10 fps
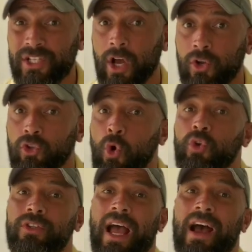are
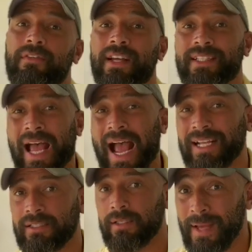known to have
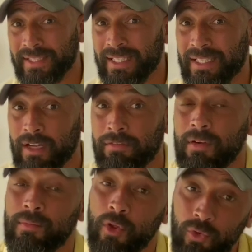attacked Medina
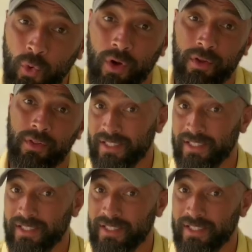from the north.